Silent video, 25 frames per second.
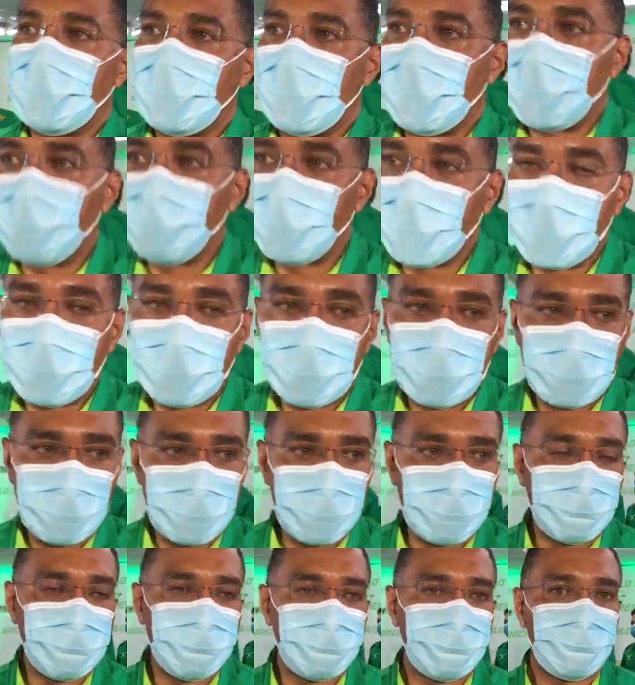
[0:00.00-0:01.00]
I
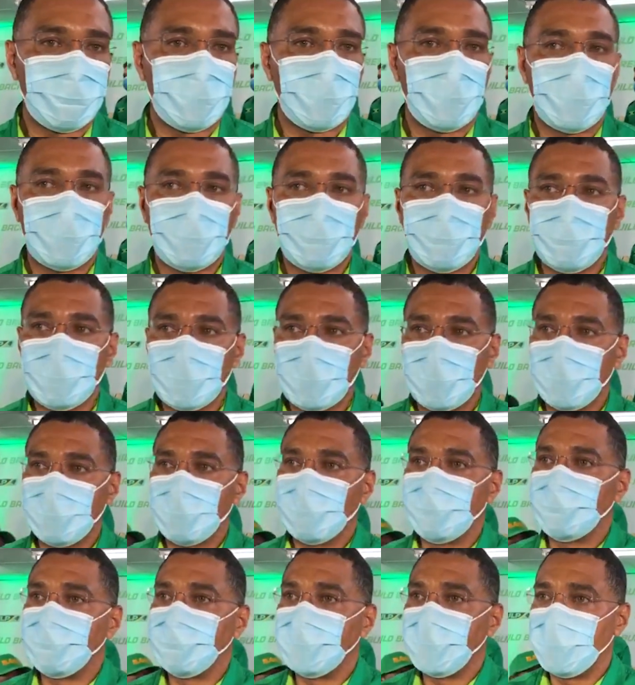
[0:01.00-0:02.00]
believe in
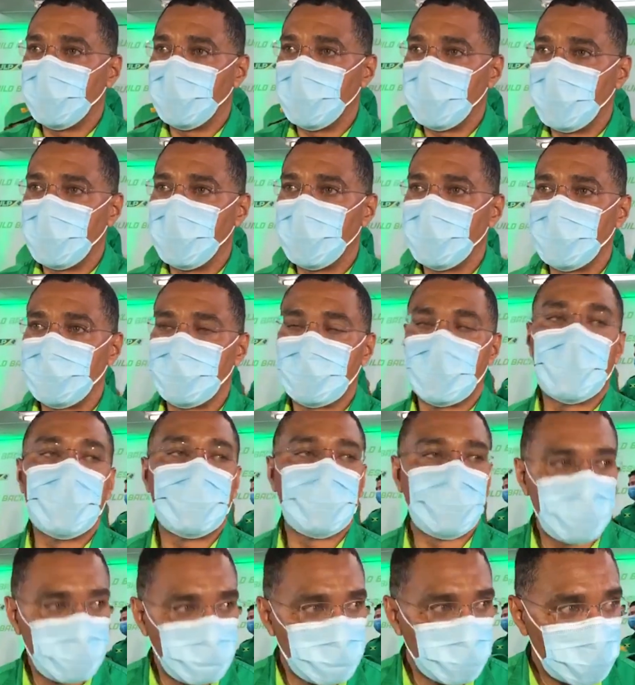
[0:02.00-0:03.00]
being very
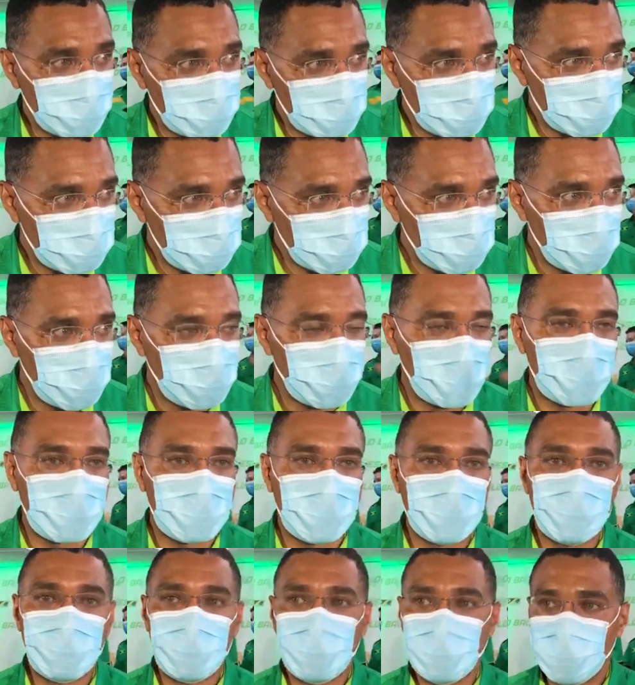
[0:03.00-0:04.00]
scientific in
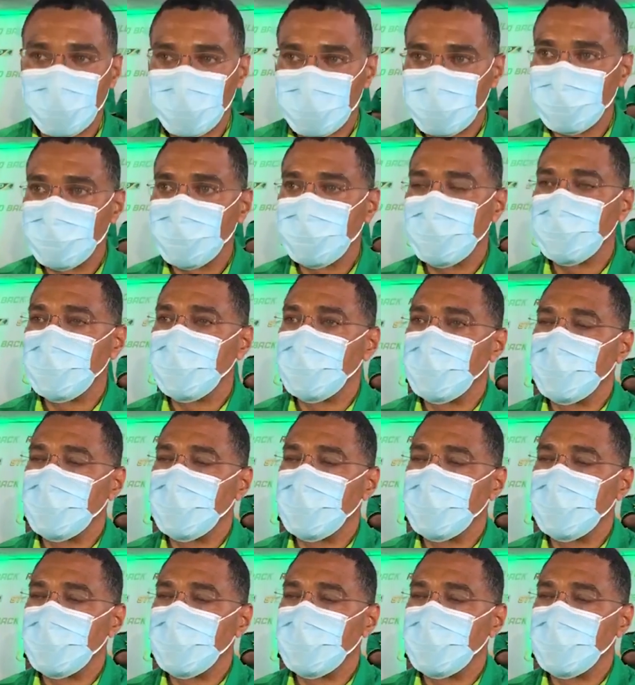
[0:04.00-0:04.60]
what I do.